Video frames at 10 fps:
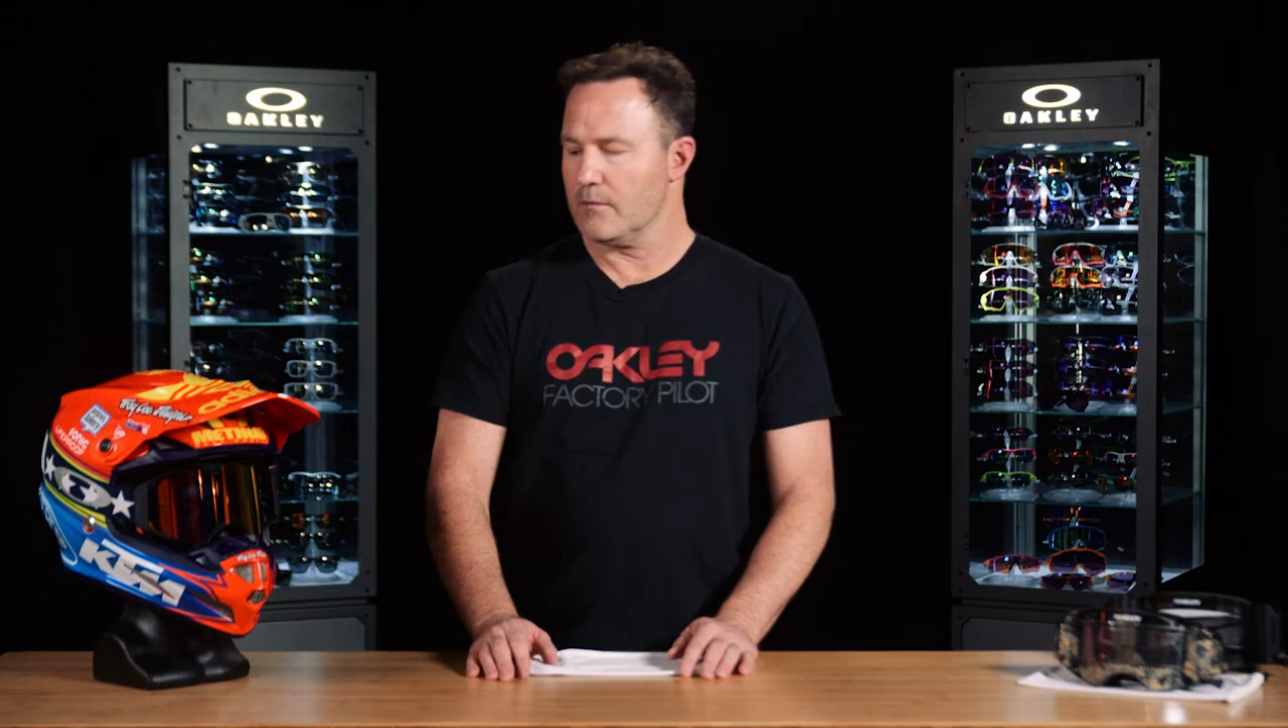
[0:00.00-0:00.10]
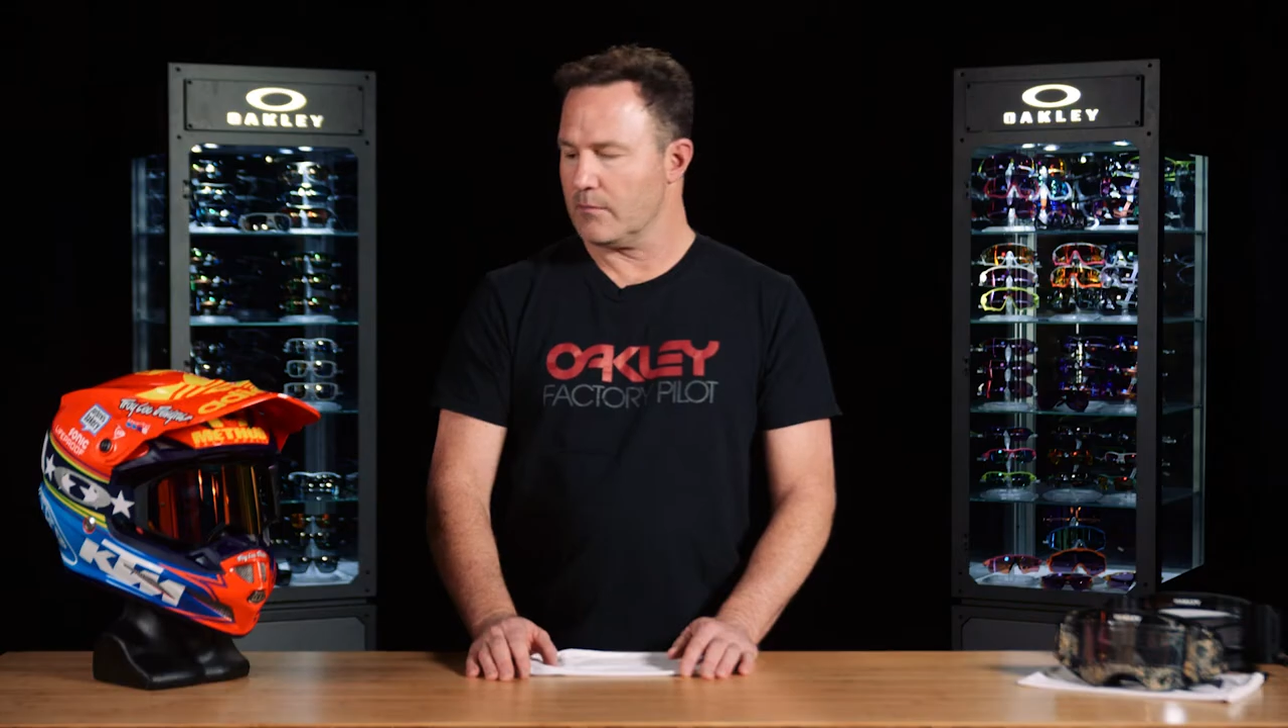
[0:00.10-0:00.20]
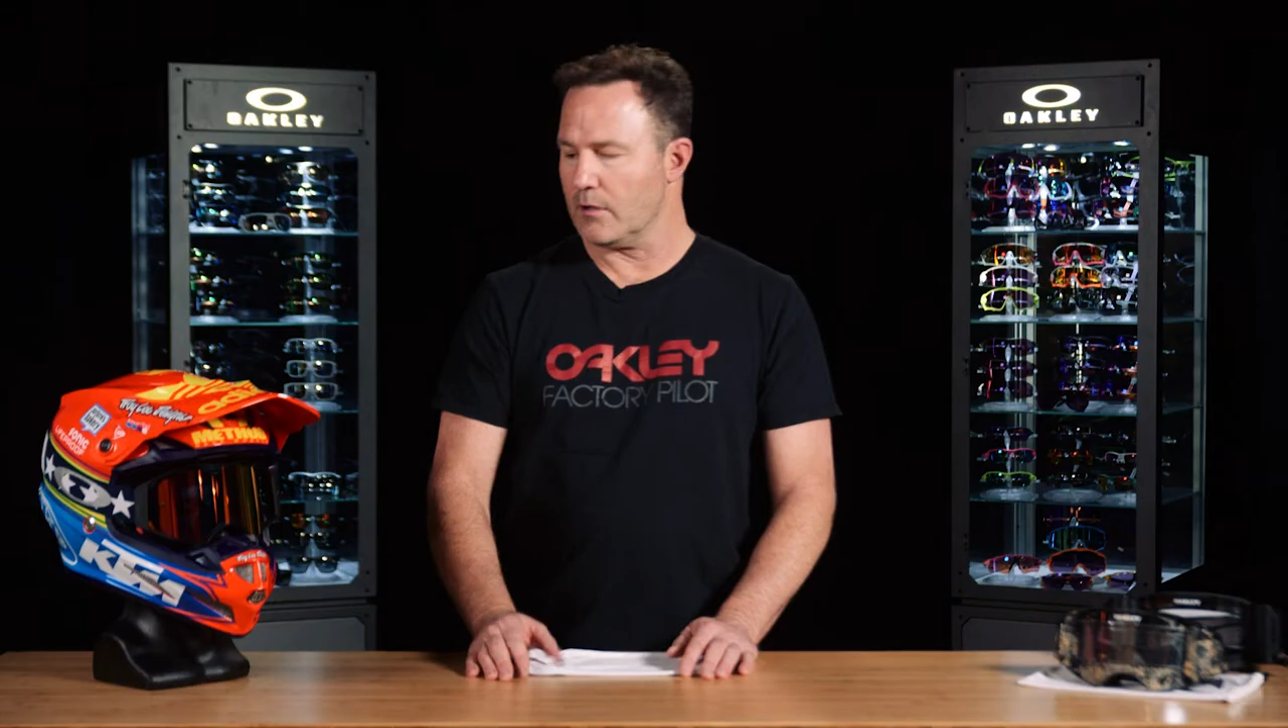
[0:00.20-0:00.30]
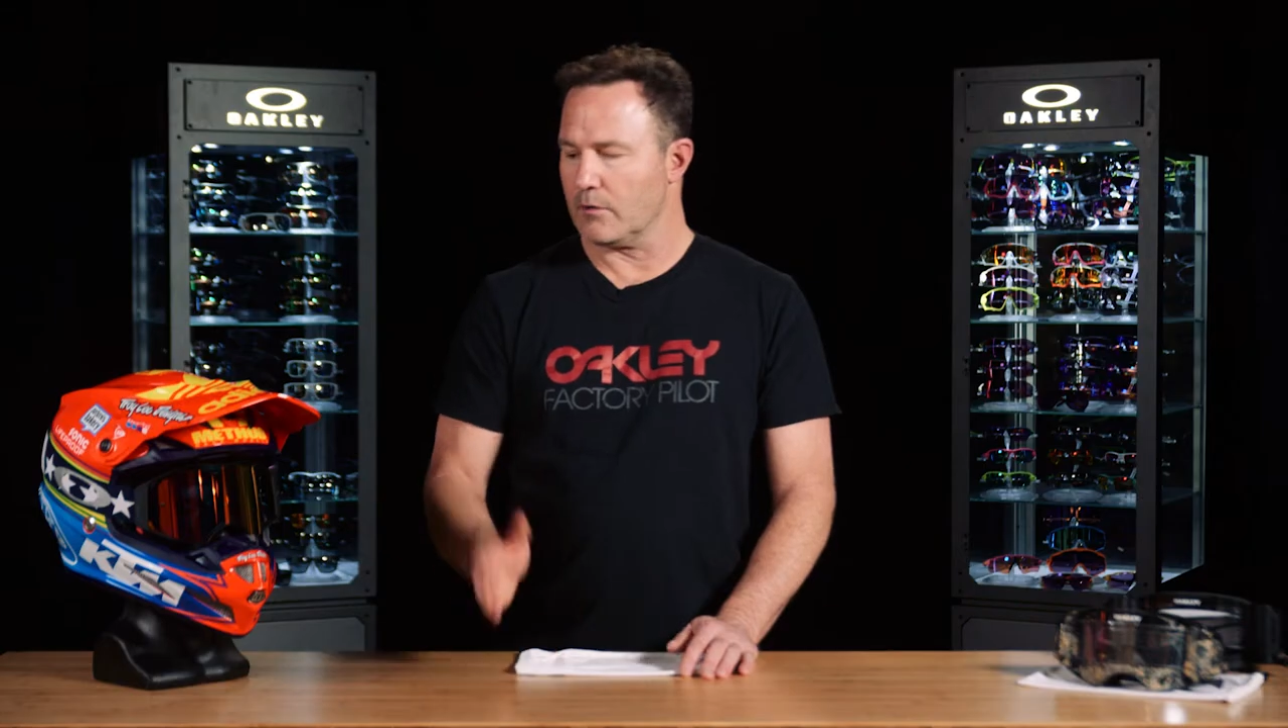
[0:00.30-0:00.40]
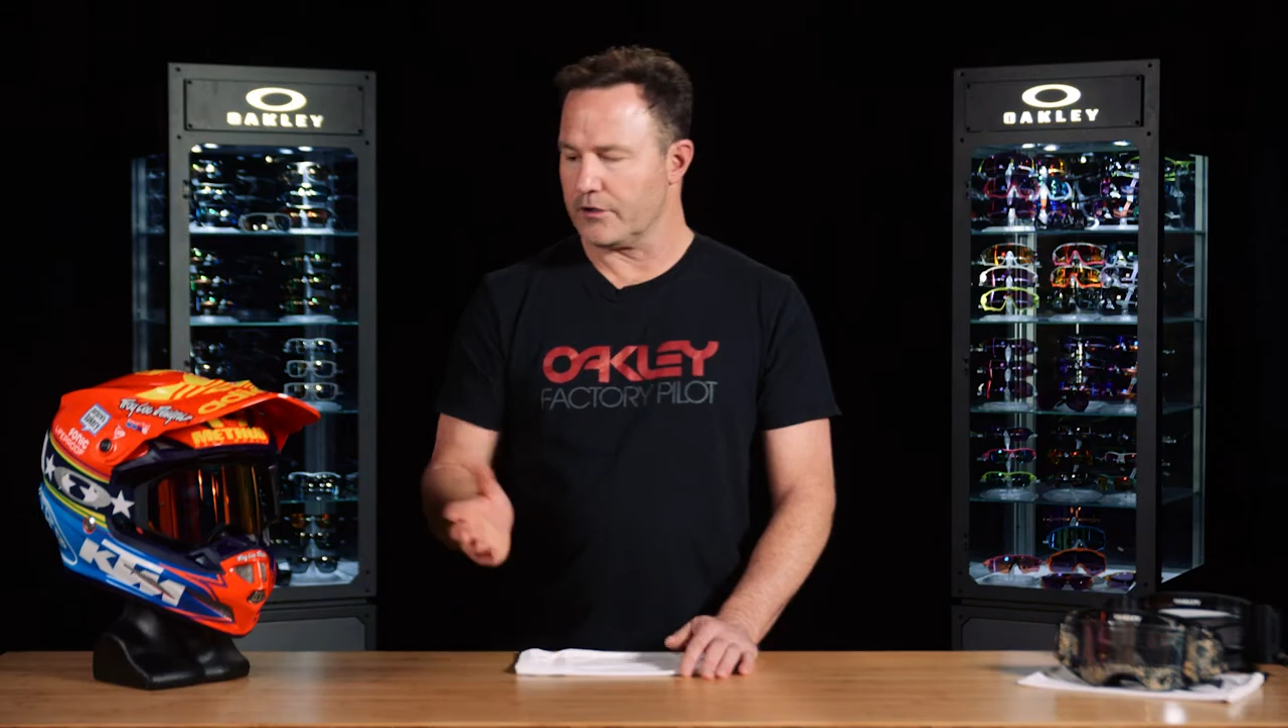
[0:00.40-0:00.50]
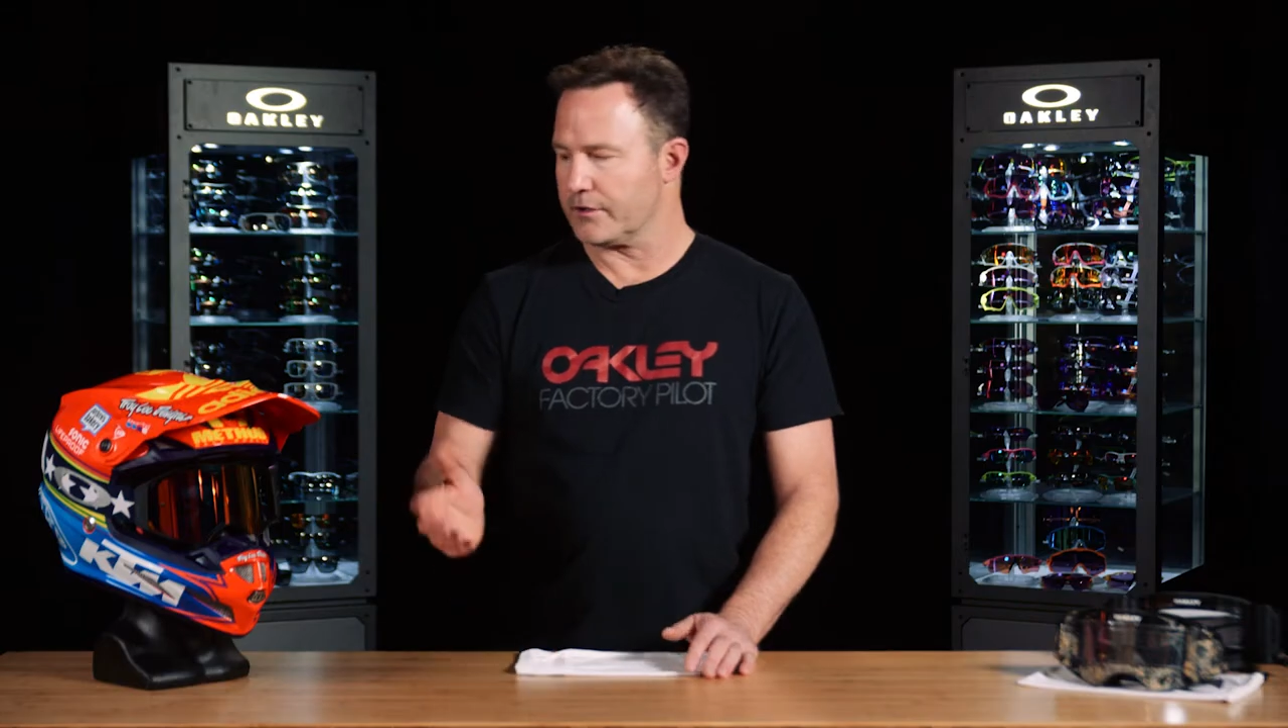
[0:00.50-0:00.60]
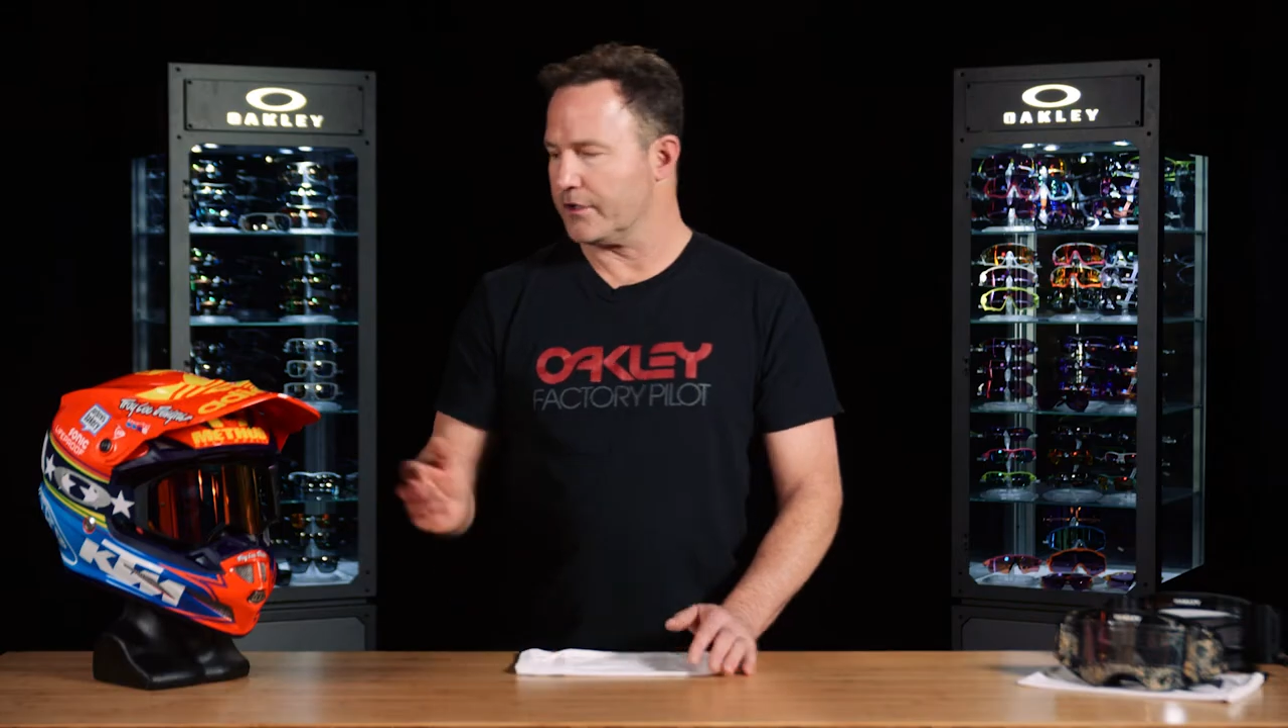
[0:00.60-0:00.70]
But what you're